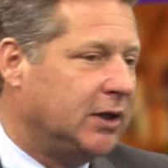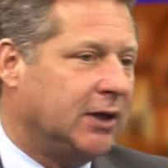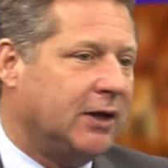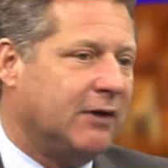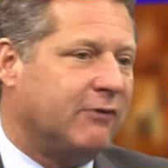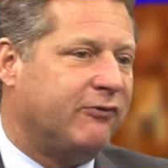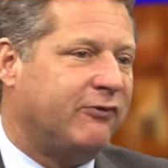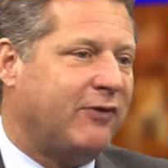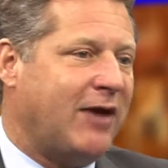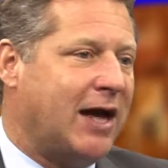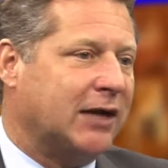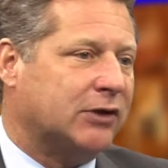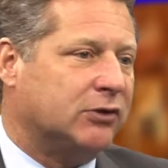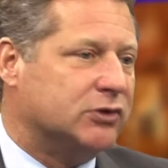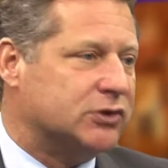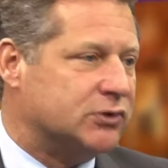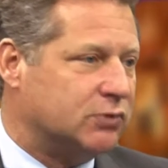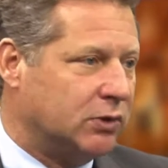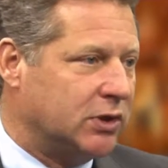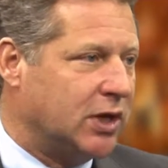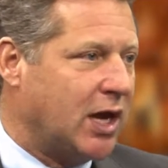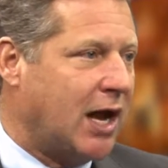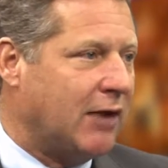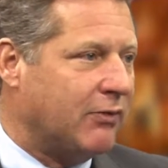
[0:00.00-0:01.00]
factors
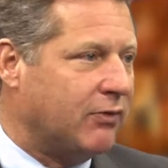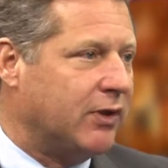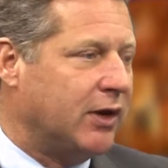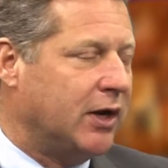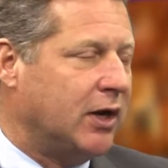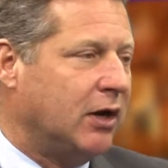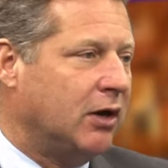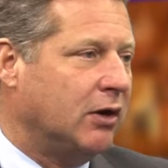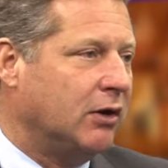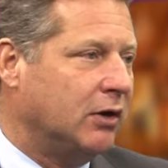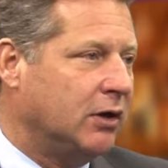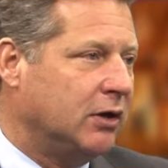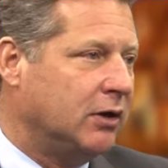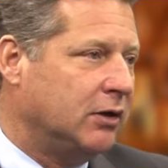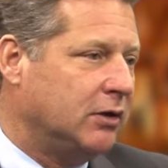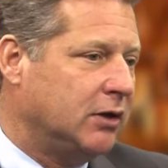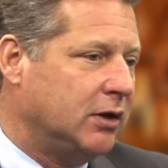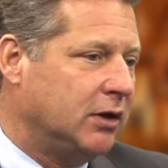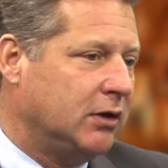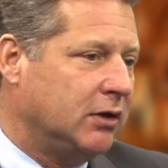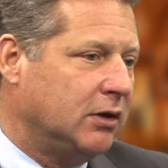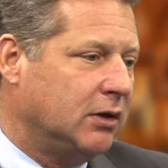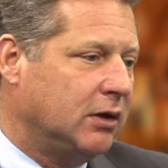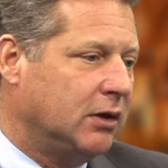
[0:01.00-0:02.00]
were not there
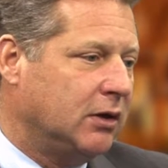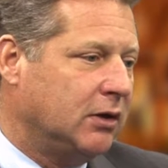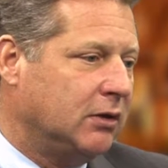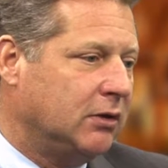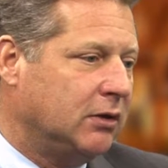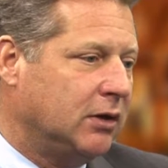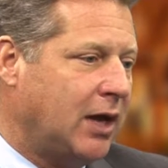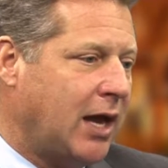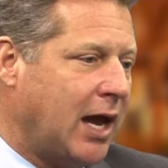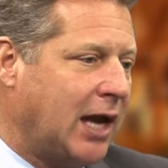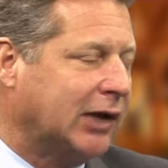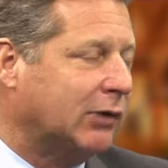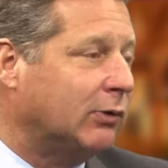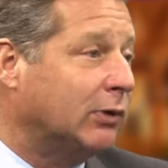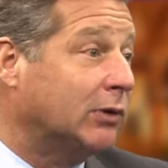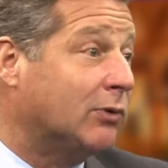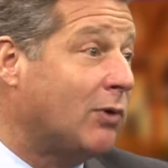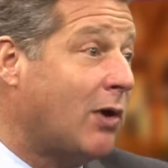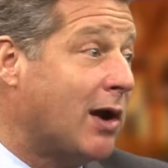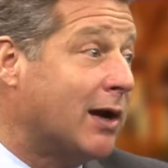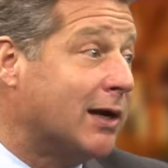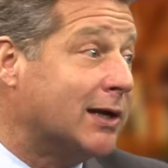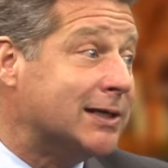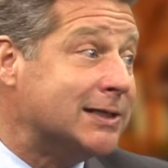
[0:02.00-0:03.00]
in adequate
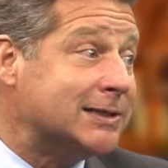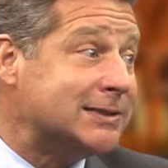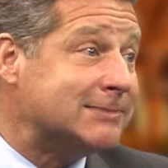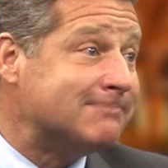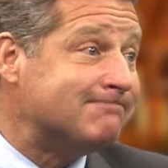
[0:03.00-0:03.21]
quantities.